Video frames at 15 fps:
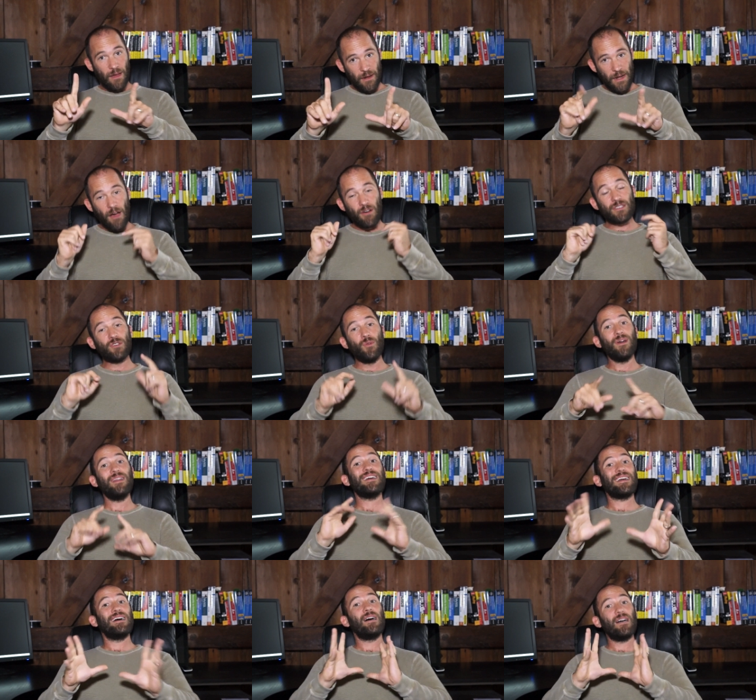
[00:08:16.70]
Now it's going
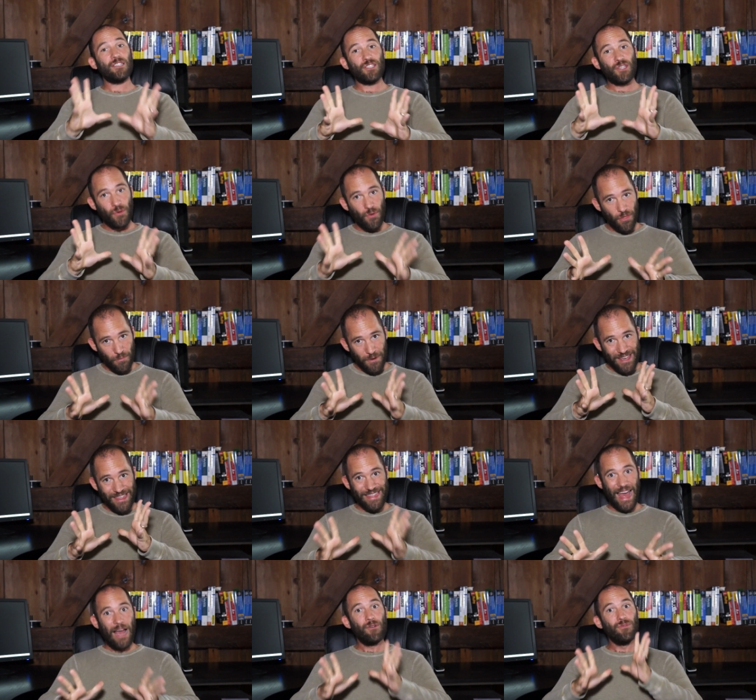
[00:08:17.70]
to cost you
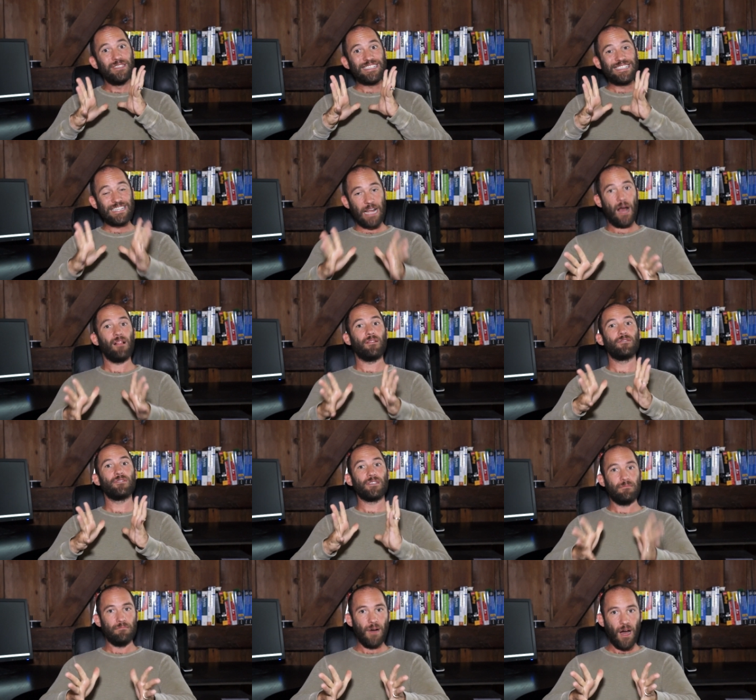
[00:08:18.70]

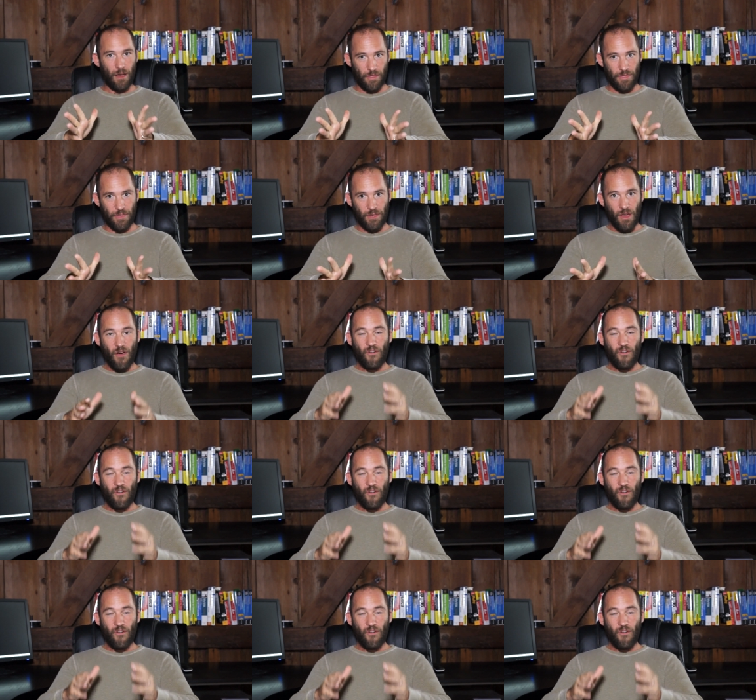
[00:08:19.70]
$3,000 a month